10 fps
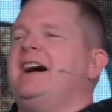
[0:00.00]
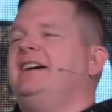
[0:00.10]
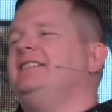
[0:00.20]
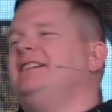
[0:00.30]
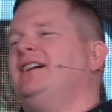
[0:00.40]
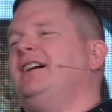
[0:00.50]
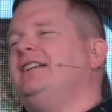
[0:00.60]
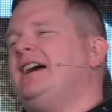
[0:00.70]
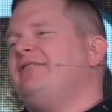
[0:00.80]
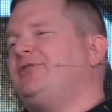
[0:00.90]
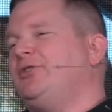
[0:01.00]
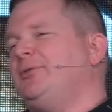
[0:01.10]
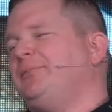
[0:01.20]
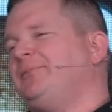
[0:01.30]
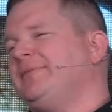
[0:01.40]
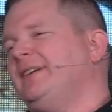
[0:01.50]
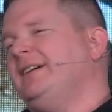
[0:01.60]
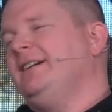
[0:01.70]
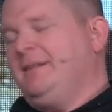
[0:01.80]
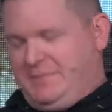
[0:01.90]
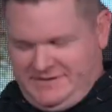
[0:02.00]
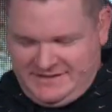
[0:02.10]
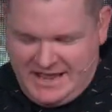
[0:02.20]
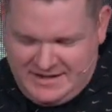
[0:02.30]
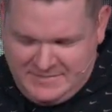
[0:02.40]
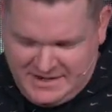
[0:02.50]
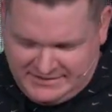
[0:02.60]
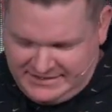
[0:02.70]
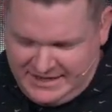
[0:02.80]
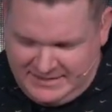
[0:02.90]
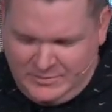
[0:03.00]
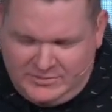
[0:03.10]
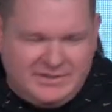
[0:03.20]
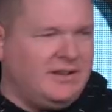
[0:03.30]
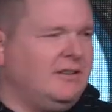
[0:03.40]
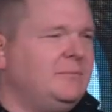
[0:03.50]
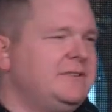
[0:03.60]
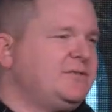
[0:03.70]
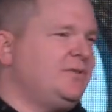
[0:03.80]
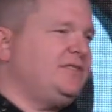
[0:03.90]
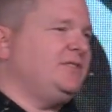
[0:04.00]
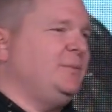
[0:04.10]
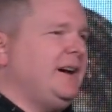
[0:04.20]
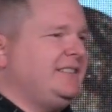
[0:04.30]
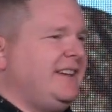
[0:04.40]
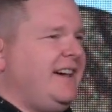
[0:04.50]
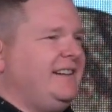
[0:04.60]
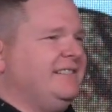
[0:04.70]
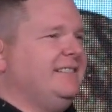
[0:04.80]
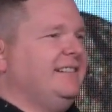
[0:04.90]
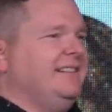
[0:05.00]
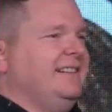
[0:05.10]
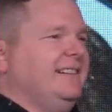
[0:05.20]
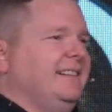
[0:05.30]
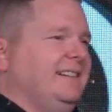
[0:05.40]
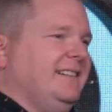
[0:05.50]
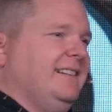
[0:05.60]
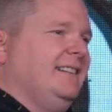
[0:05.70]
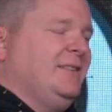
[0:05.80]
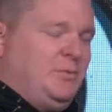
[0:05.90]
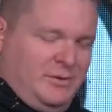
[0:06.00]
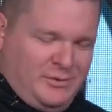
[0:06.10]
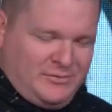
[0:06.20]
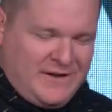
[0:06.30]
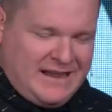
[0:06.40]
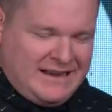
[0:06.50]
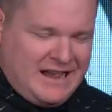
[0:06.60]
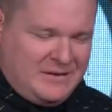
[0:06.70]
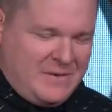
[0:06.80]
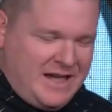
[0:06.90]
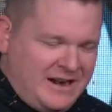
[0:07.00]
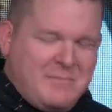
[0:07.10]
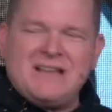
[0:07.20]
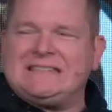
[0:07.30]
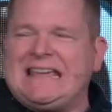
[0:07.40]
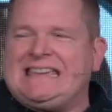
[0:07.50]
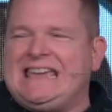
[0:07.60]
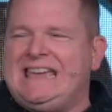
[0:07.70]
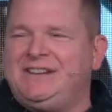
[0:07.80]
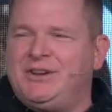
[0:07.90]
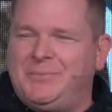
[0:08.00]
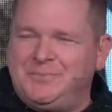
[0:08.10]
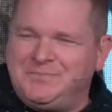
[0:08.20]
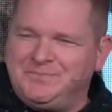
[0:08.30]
night life group. I'm excited about that. I'm going to tell Miss Crystal about that. We're going to find out about it. Everybody say kingdom.